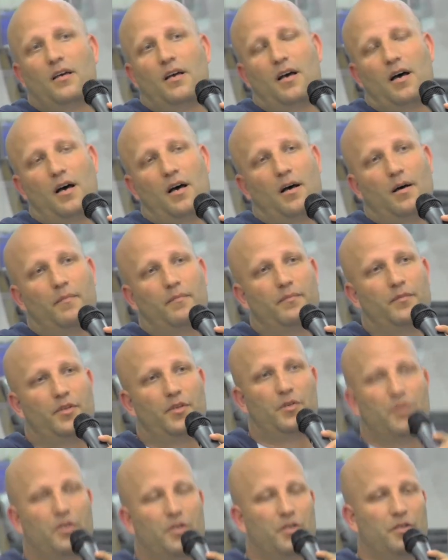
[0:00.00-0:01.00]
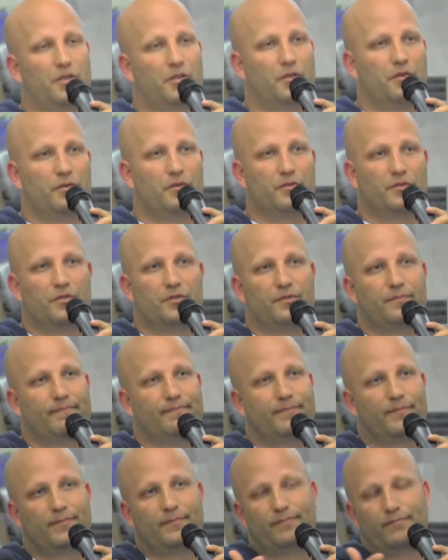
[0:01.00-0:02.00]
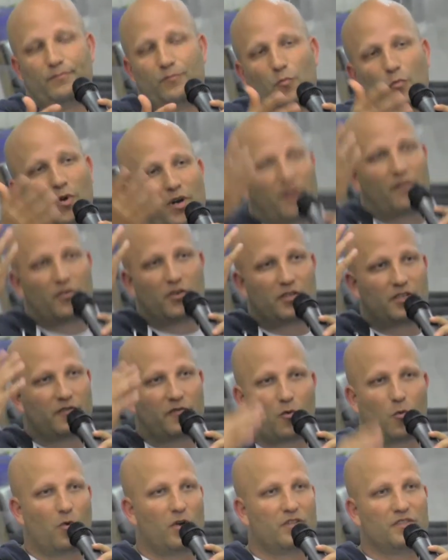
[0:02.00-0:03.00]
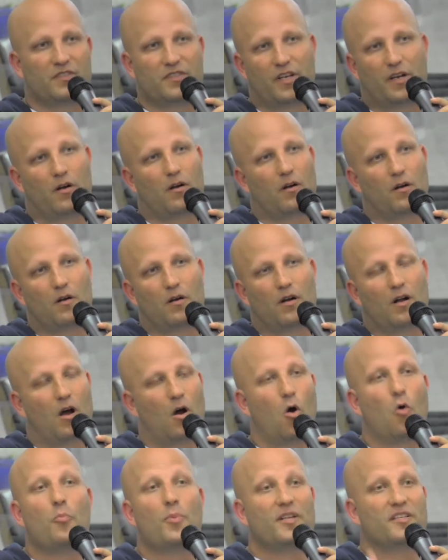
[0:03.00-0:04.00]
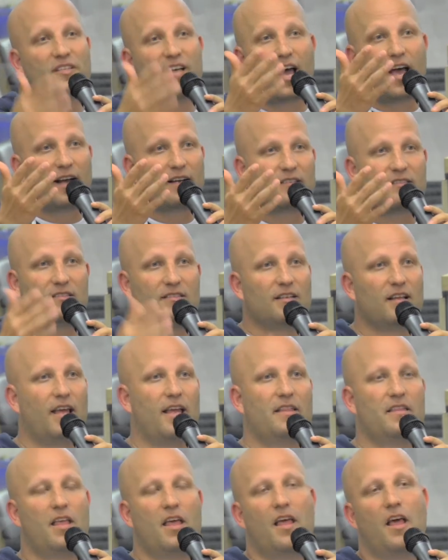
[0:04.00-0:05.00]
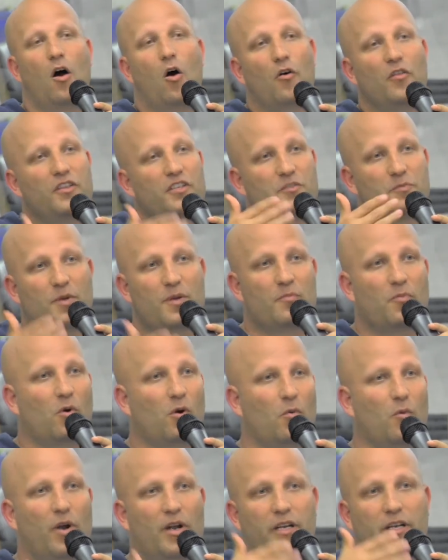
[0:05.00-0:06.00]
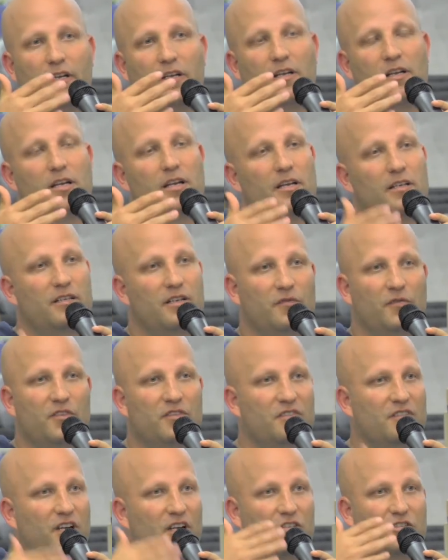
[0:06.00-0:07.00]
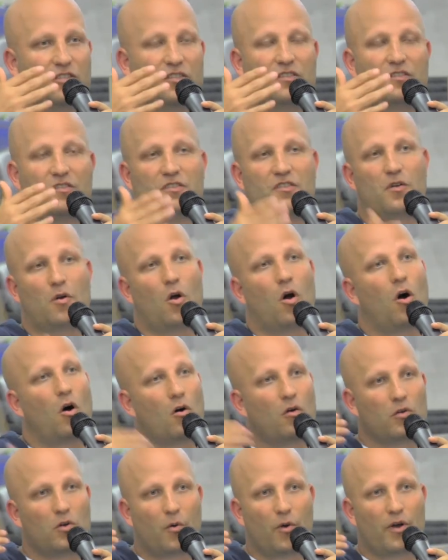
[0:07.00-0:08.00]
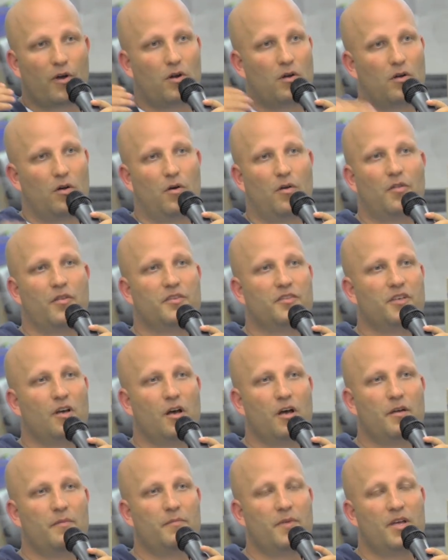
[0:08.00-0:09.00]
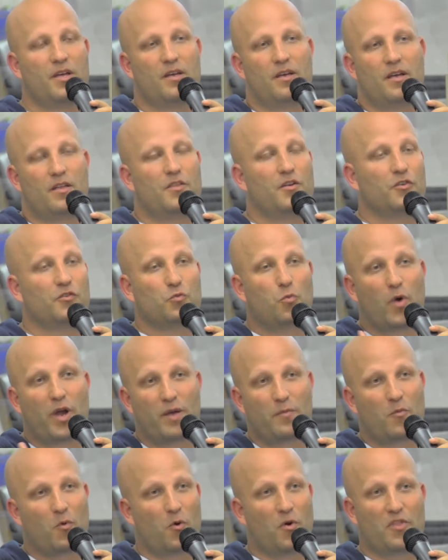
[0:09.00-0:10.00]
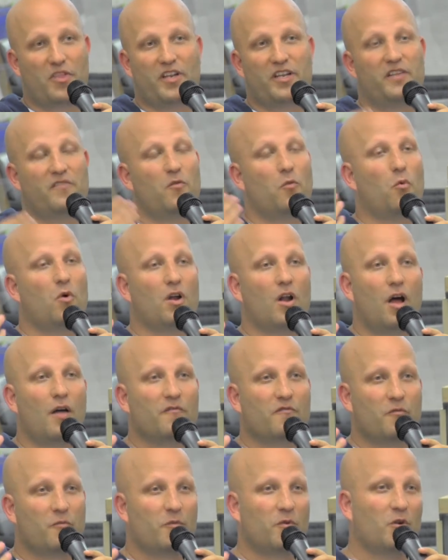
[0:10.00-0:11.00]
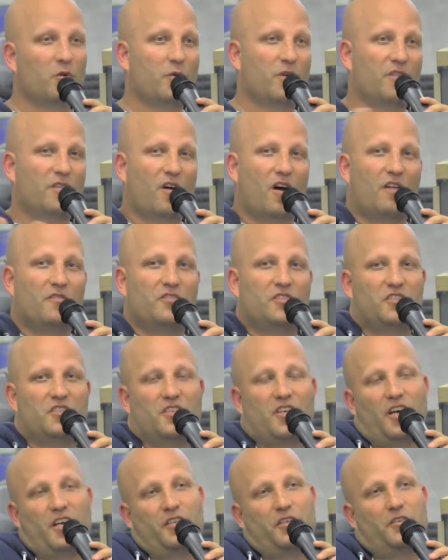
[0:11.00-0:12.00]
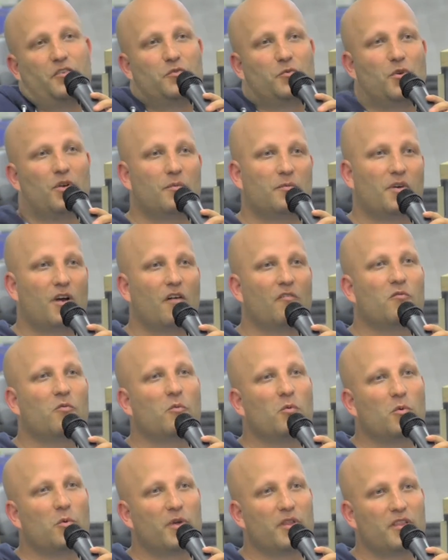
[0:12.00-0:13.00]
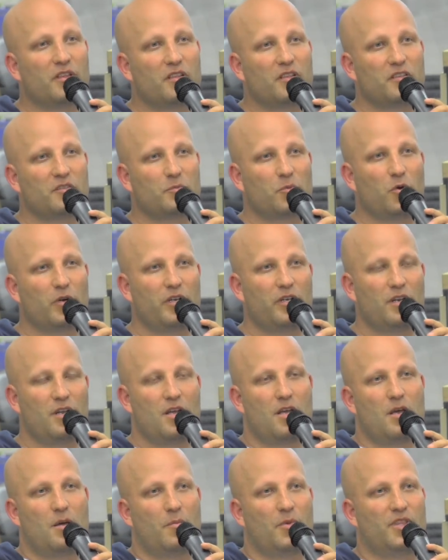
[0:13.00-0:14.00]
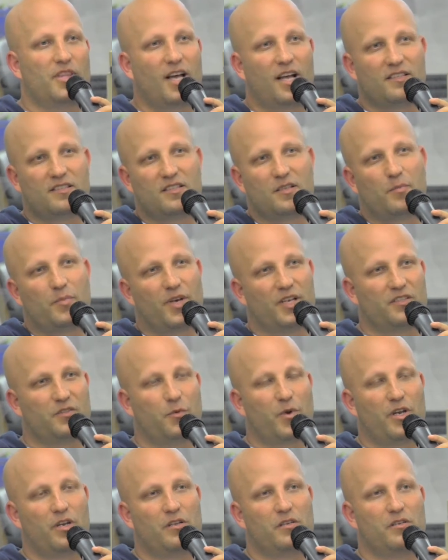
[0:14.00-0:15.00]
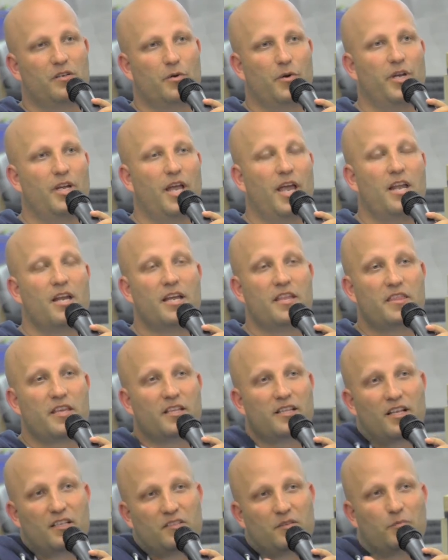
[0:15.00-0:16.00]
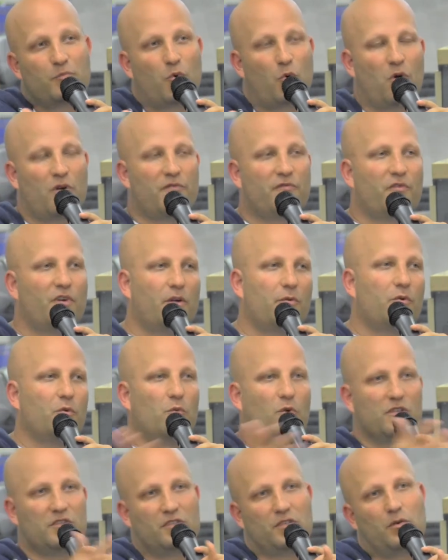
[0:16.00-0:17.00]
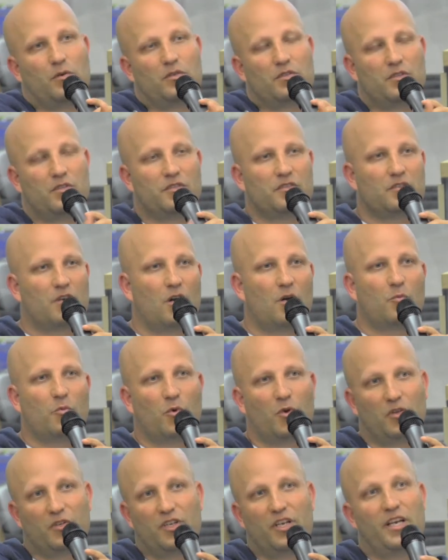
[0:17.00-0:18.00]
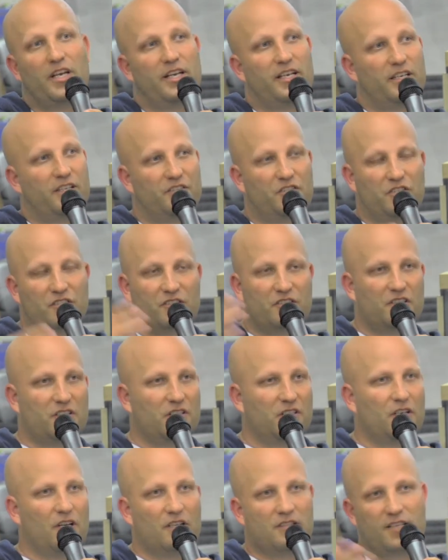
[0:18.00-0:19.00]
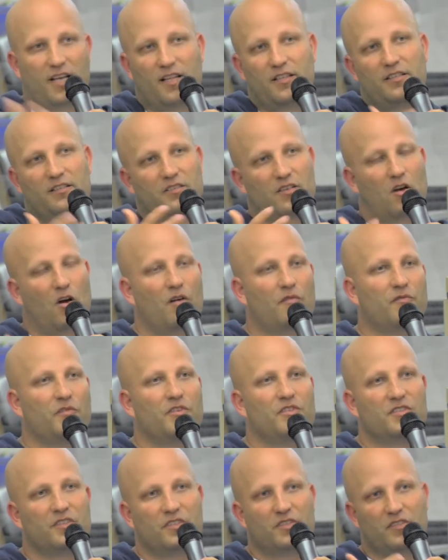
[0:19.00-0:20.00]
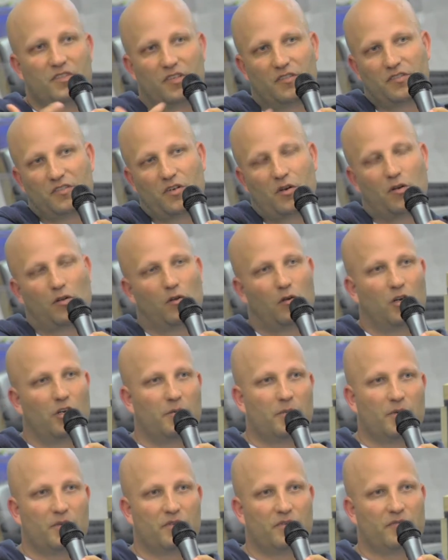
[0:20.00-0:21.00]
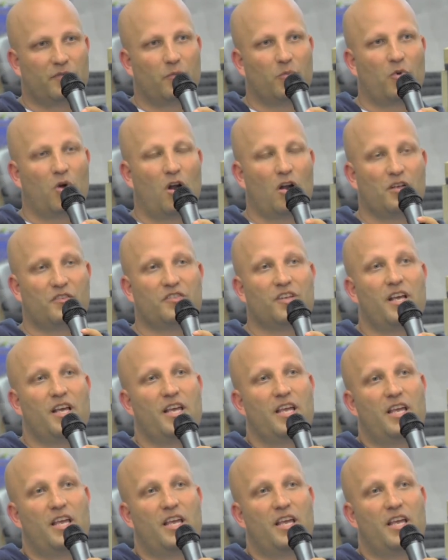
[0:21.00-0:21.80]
Um, you can use whatever different ones they are, OpenText and all these people are running different sessions. They're all going on all the time there's way more than even what I'm familiar with. Obviously, I use what I'm comfortable with at this point, but that's the best way to do it. And I think that's important for anyone who wants to go into the startup world is just to attend these conferences and start learning about different products.